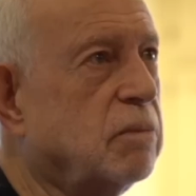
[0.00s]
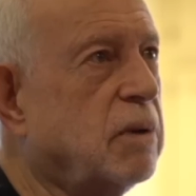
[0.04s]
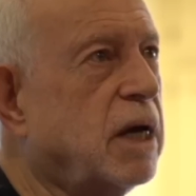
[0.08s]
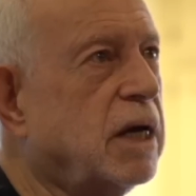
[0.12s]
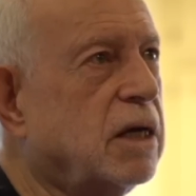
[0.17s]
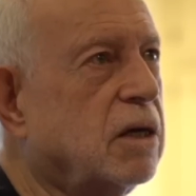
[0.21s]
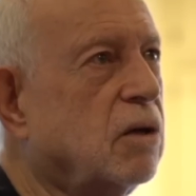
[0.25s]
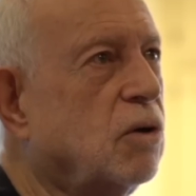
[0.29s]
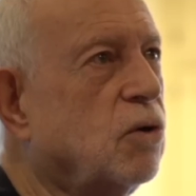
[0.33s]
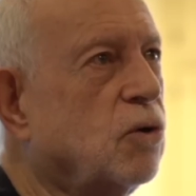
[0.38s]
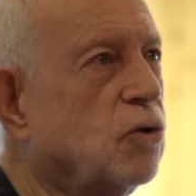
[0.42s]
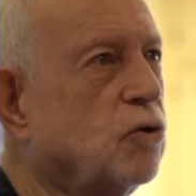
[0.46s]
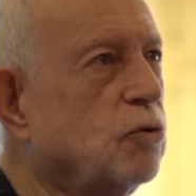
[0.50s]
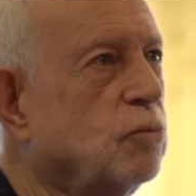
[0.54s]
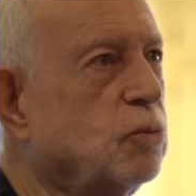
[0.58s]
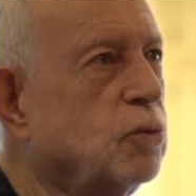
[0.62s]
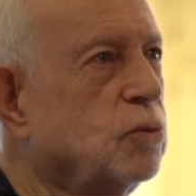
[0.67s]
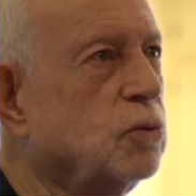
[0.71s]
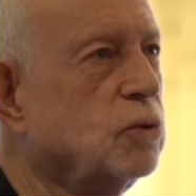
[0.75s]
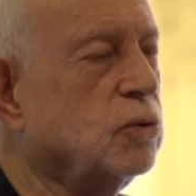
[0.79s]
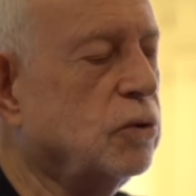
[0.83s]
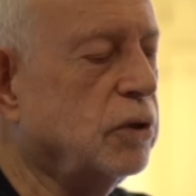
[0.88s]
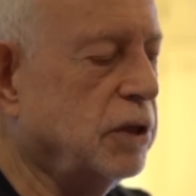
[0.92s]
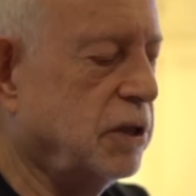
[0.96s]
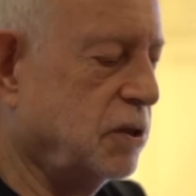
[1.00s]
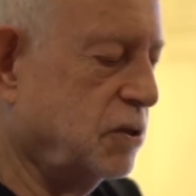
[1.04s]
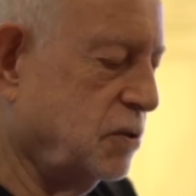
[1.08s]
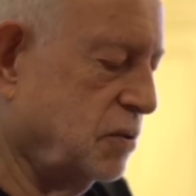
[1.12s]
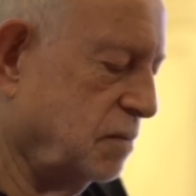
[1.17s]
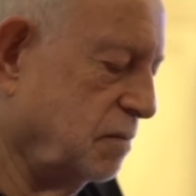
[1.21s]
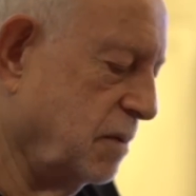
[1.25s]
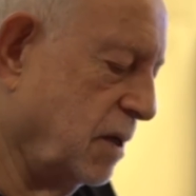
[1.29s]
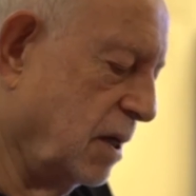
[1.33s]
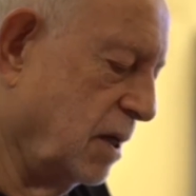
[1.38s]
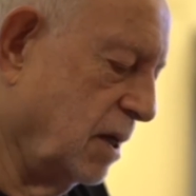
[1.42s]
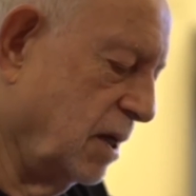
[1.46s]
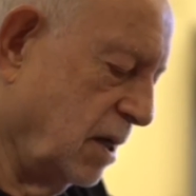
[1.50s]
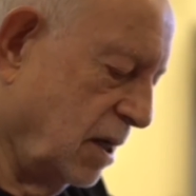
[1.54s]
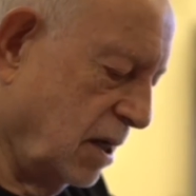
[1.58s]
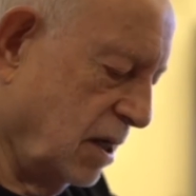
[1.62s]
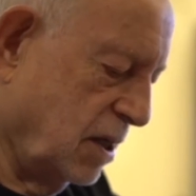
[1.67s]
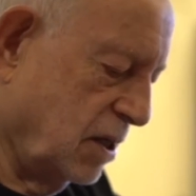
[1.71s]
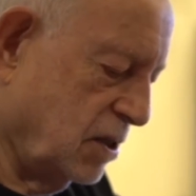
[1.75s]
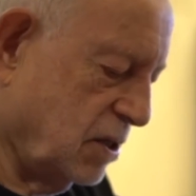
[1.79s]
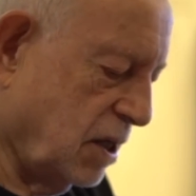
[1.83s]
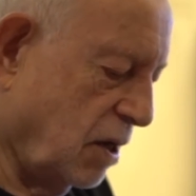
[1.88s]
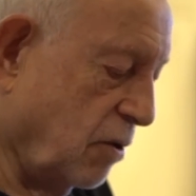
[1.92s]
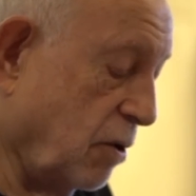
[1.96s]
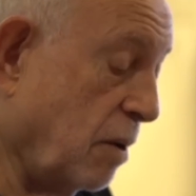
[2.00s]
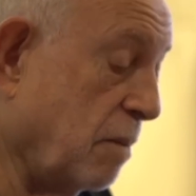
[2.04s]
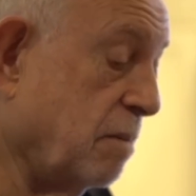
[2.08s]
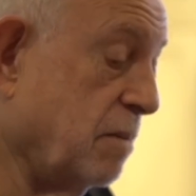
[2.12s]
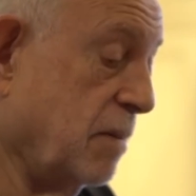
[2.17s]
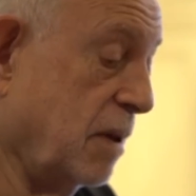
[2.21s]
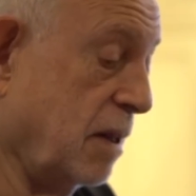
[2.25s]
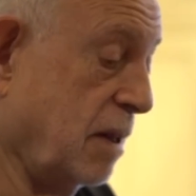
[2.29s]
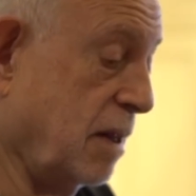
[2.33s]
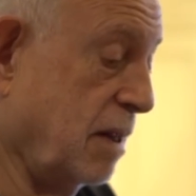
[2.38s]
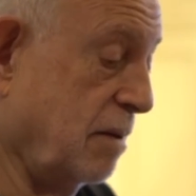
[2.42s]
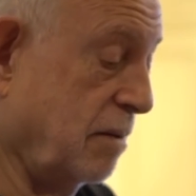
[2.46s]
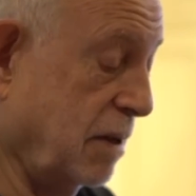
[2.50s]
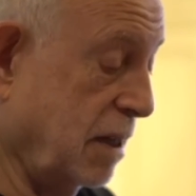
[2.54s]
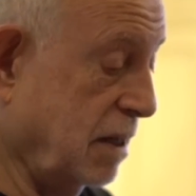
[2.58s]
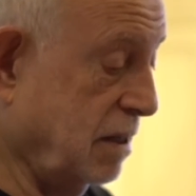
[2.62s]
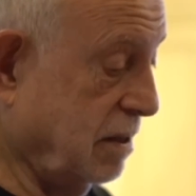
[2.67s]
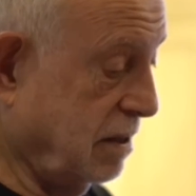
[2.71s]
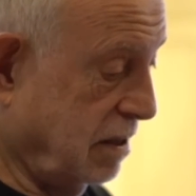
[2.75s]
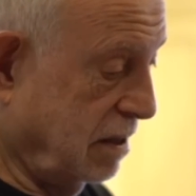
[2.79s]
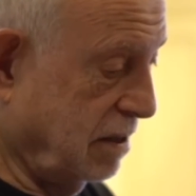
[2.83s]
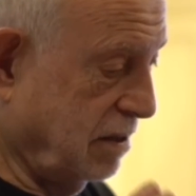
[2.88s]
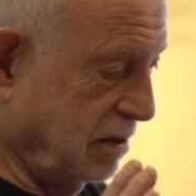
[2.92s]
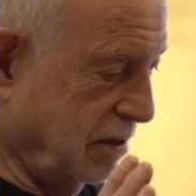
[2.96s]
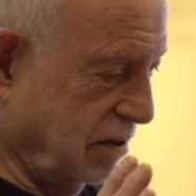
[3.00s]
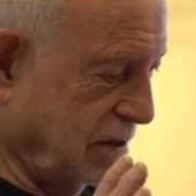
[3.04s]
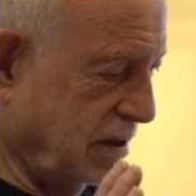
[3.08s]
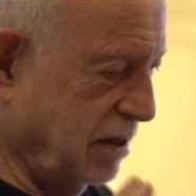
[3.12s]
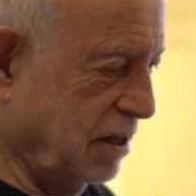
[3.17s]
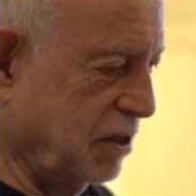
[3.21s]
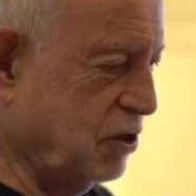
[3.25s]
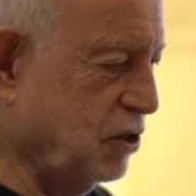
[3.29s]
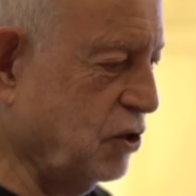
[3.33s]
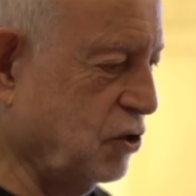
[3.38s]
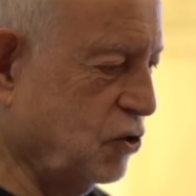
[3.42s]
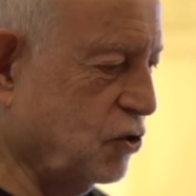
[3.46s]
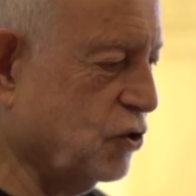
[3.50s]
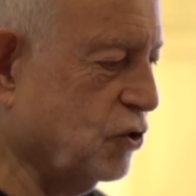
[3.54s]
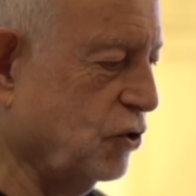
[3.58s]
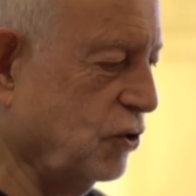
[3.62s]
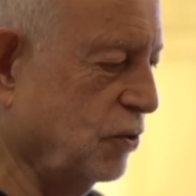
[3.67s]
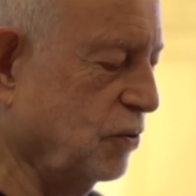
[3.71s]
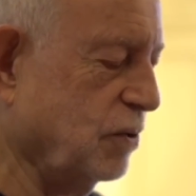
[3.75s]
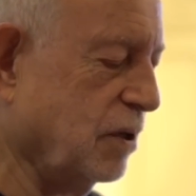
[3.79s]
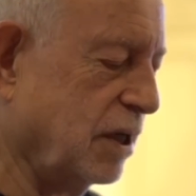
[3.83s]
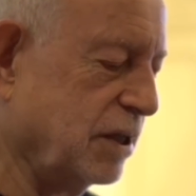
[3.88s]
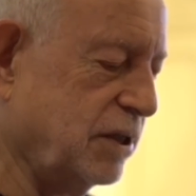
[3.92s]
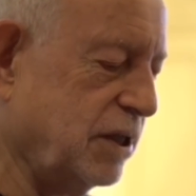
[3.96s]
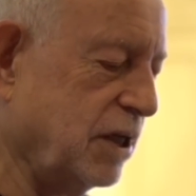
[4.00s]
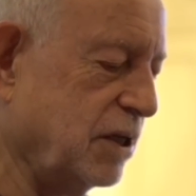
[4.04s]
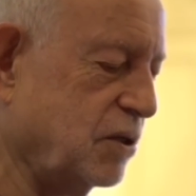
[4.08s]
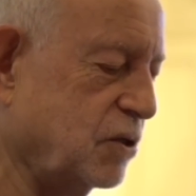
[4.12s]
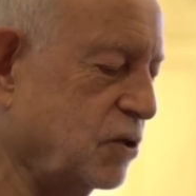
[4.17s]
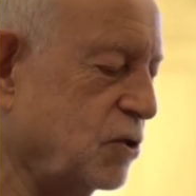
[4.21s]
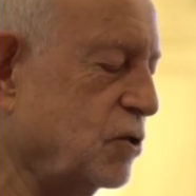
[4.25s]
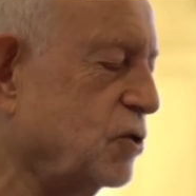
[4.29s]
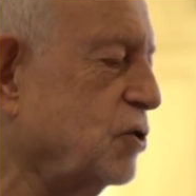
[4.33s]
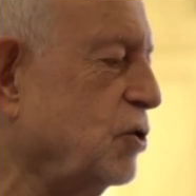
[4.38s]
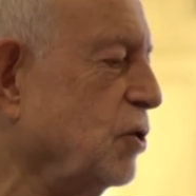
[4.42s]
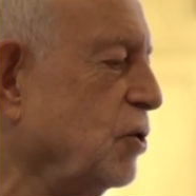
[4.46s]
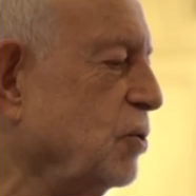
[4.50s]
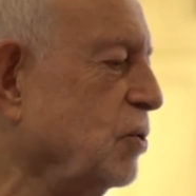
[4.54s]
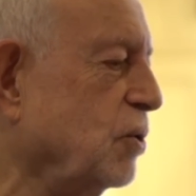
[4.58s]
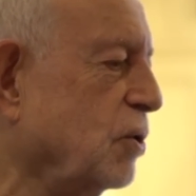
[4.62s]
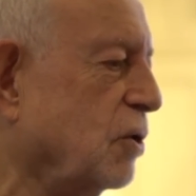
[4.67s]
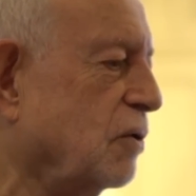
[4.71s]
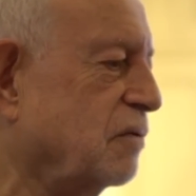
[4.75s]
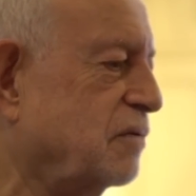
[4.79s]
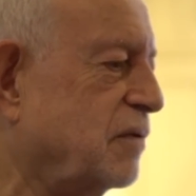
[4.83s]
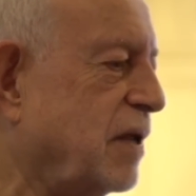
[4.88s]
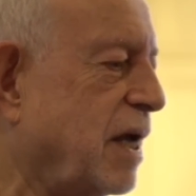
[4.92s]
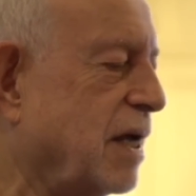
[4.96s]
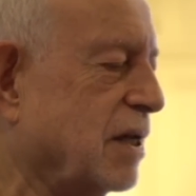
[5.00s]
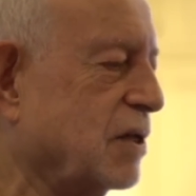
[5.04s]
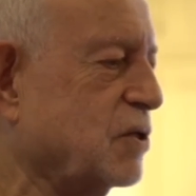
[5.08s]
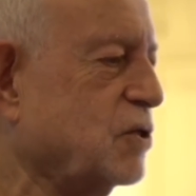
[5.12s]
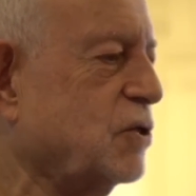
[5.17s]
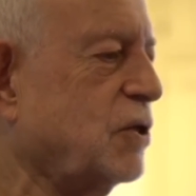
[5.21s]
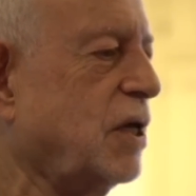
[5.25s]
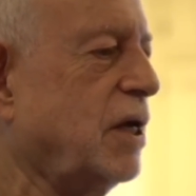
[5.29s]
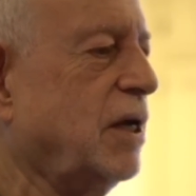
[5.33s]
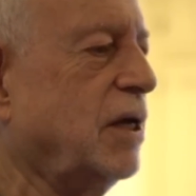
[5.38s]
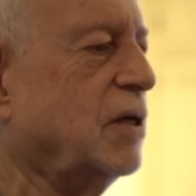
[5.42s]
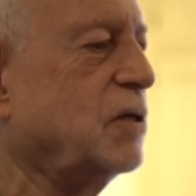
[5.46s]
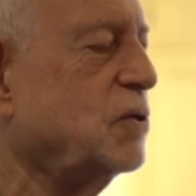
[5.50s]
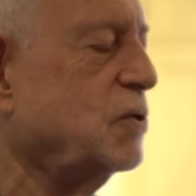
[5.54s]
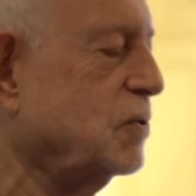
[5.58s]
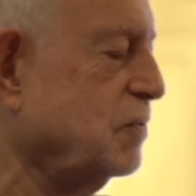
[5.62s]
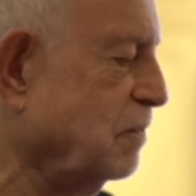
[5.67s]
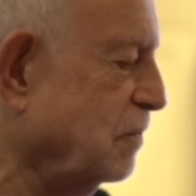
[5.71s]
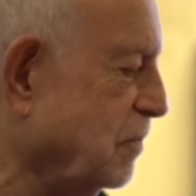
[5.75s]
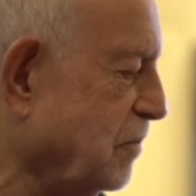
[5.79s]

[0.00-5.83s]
make a horrible noise. So this is true. I did tootle off downstairs.